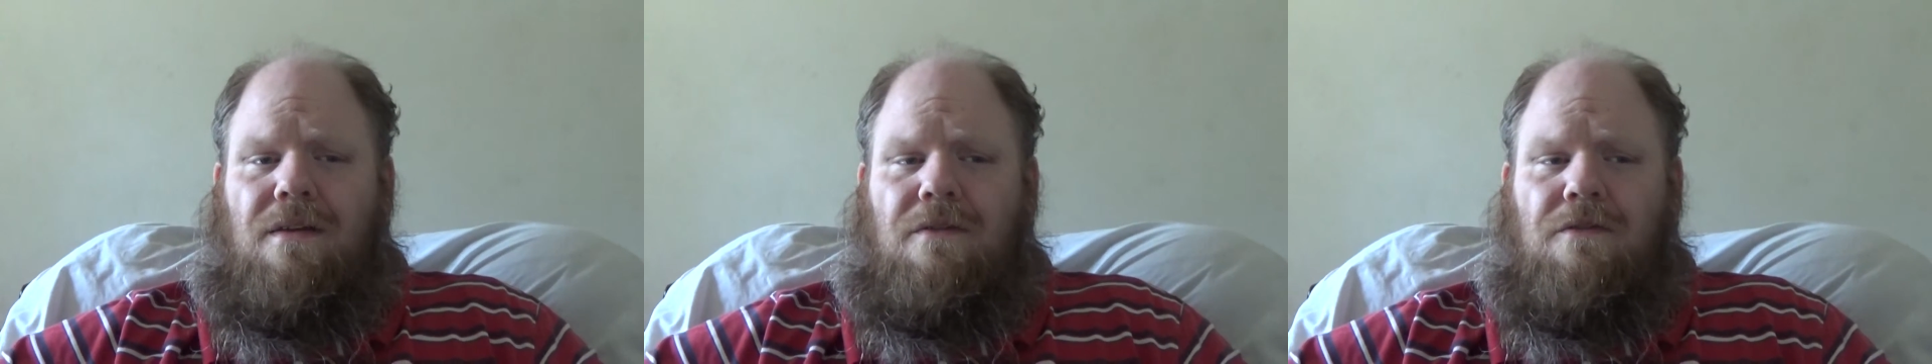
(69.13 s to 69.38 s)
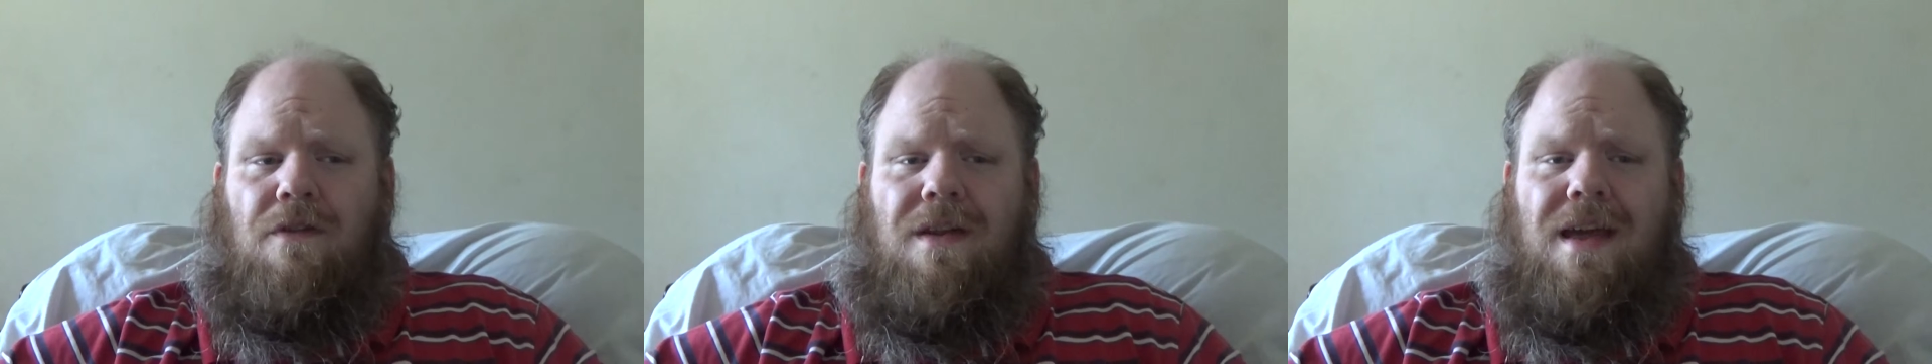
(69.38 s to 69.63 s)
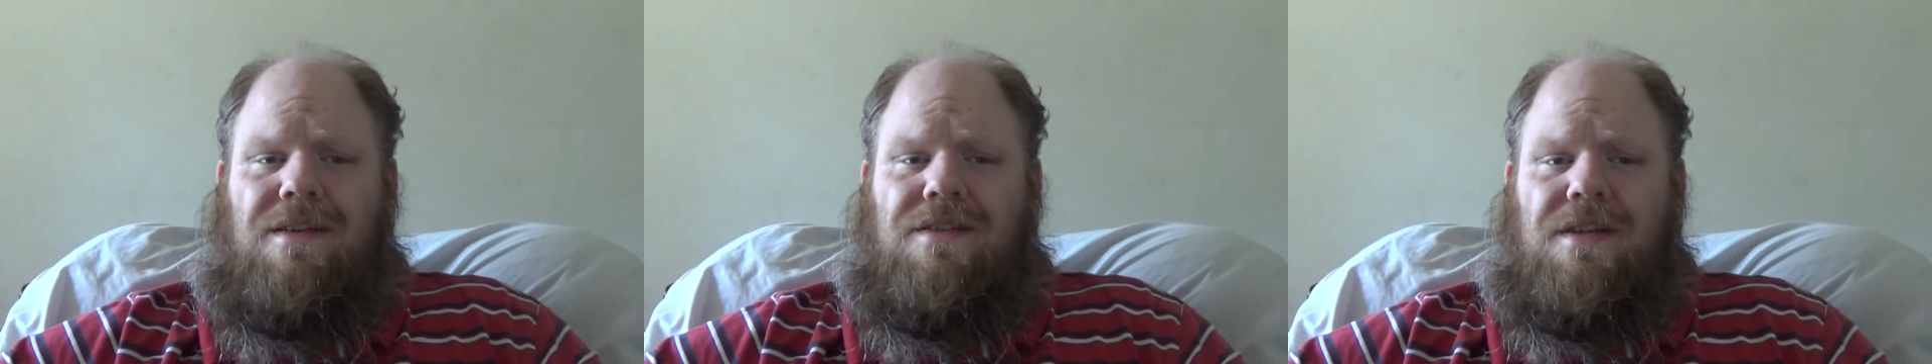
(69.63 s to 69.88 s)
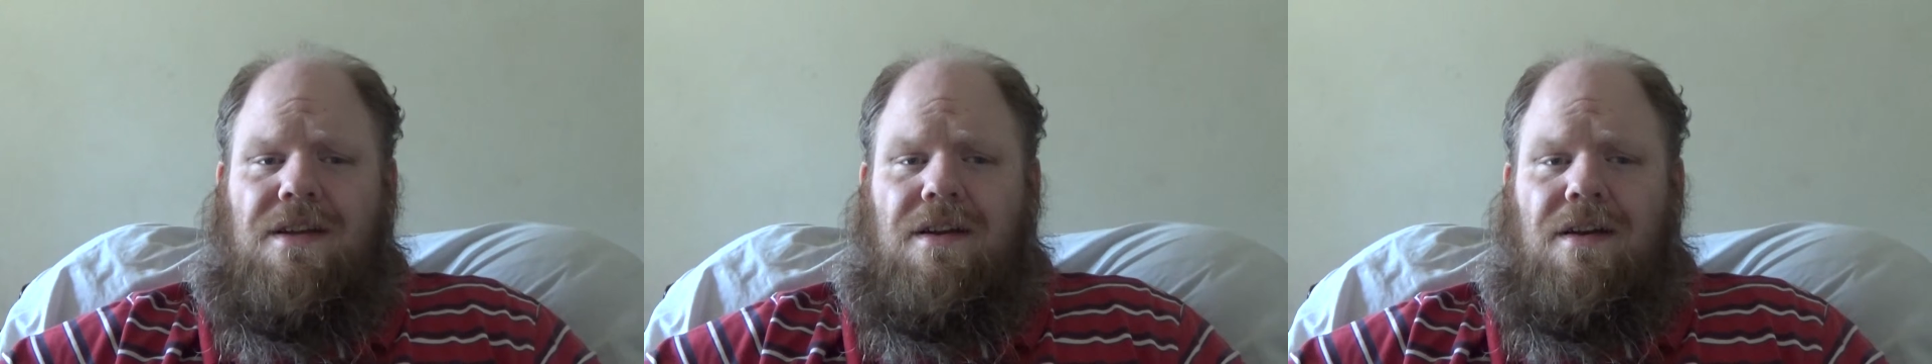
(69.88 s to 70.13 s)
for
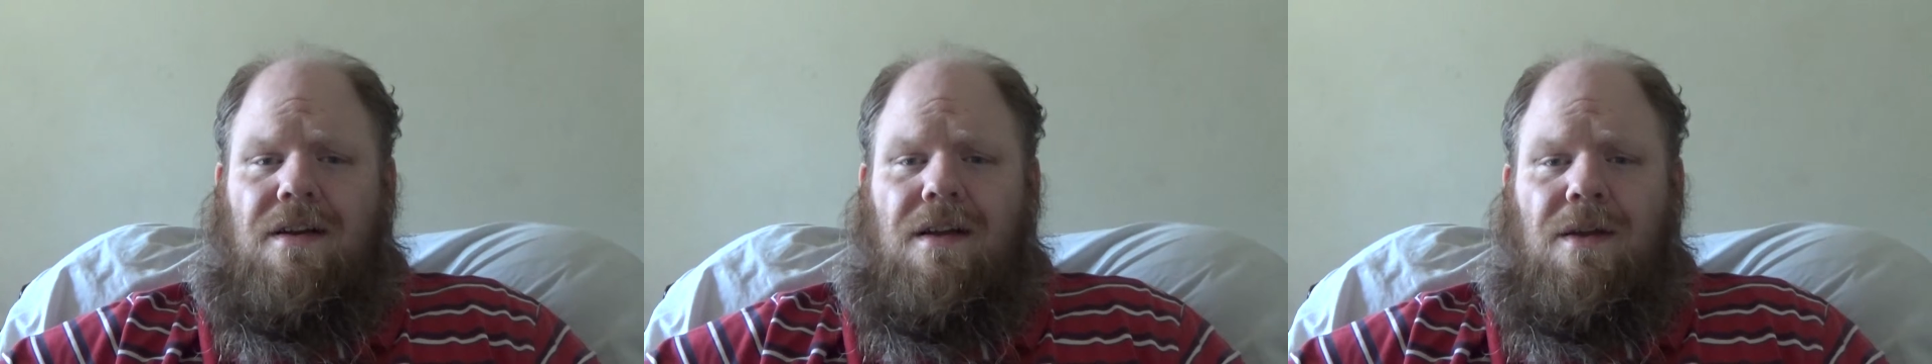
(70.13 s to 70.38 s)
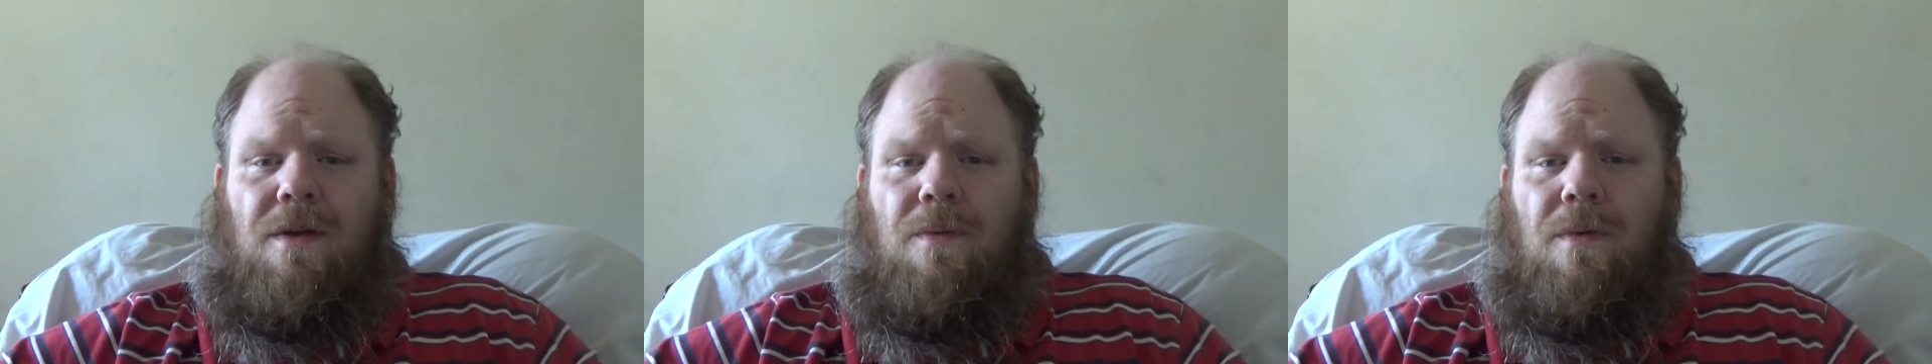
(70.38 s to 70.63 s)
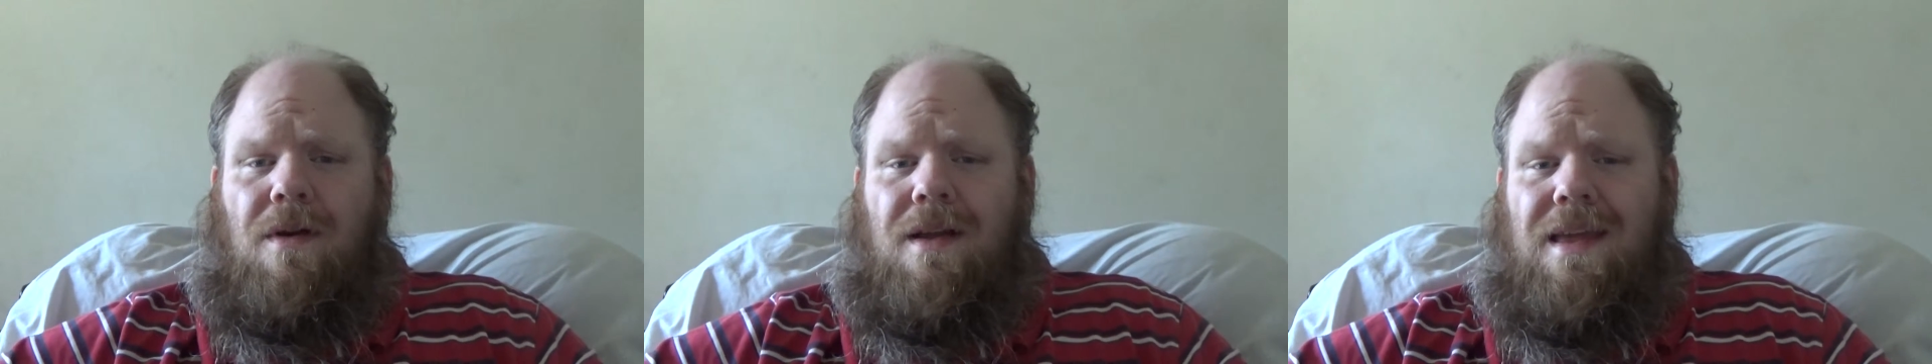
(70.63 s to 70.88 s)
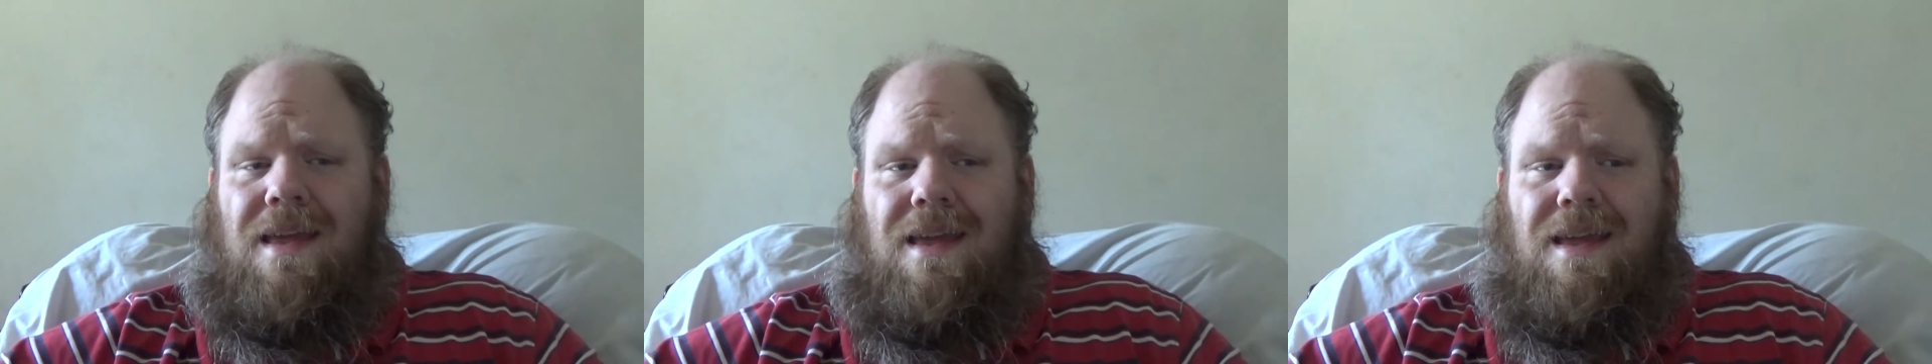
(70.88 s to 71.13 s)
next year, where
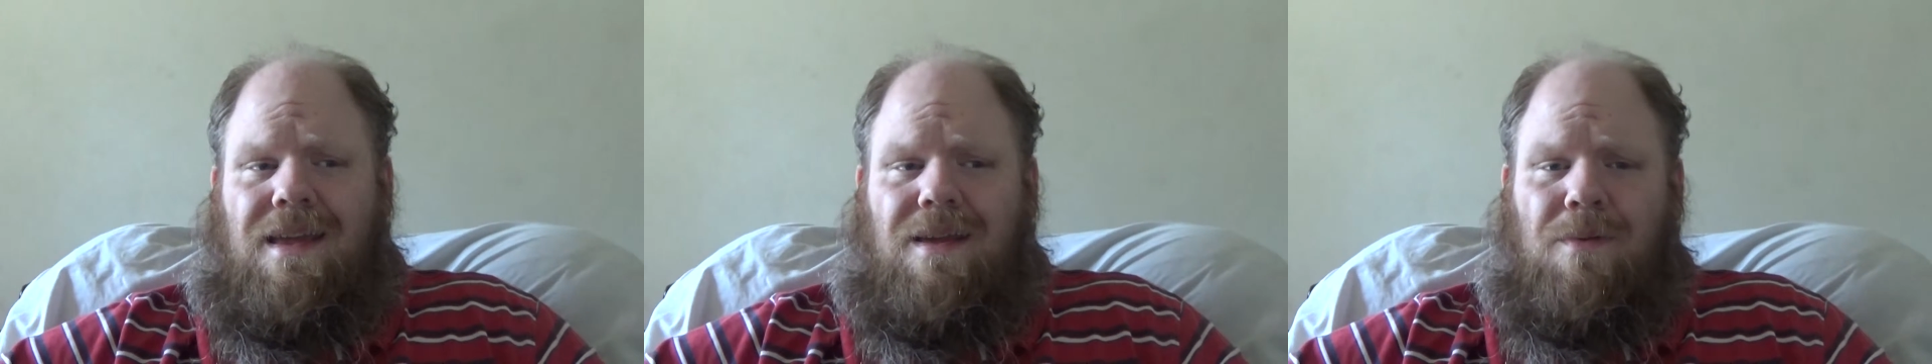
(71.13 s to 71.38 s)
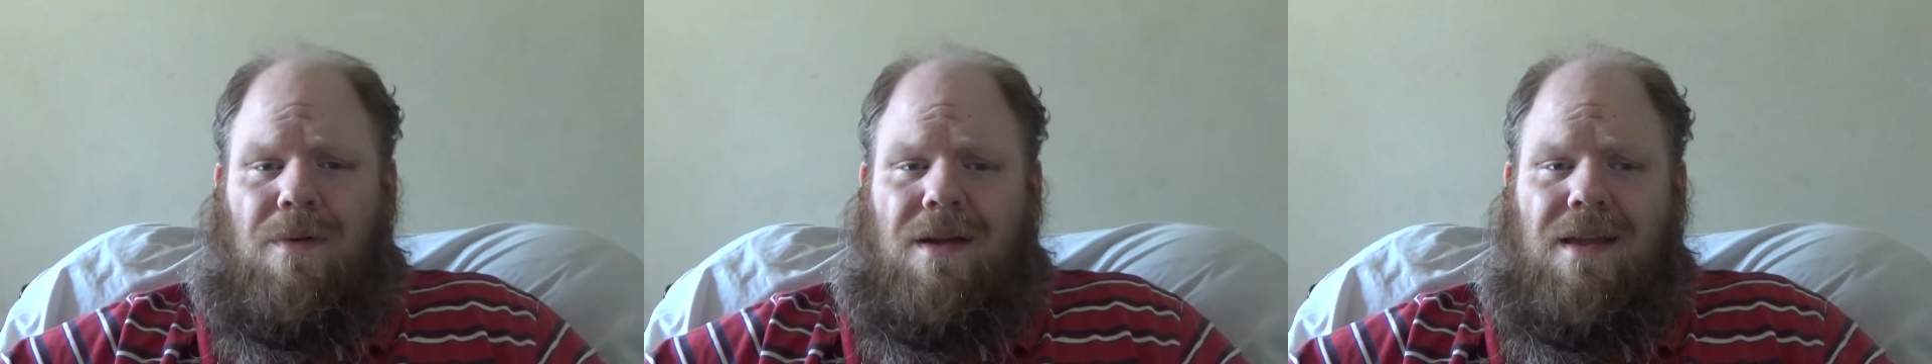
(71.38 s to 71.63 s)
he